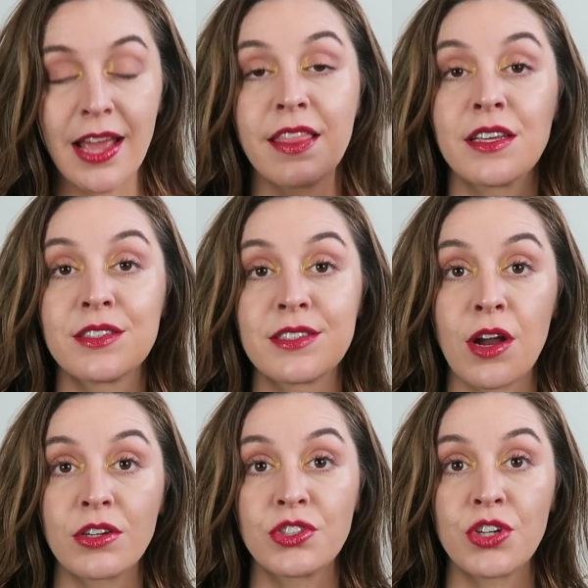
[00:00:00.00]
I think
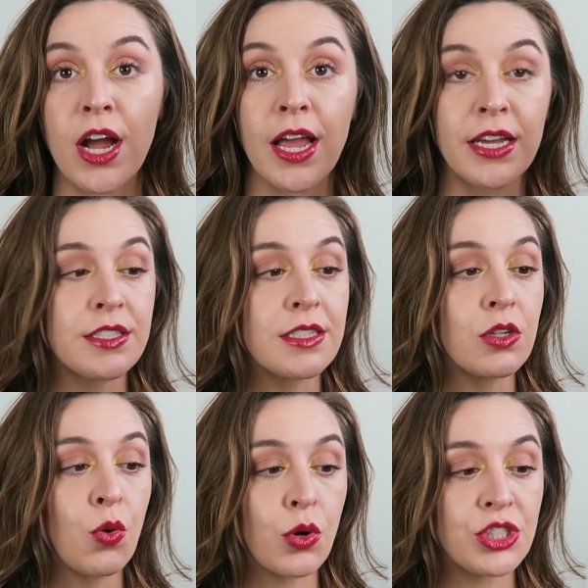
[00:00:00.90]
Starstruck is
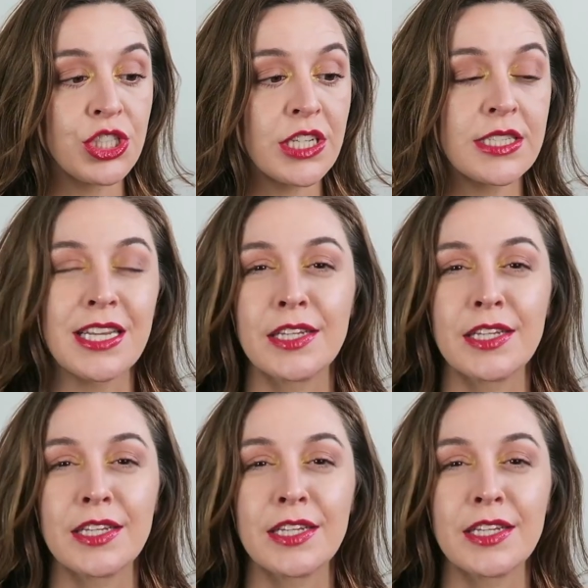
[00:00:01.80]
gorgeous.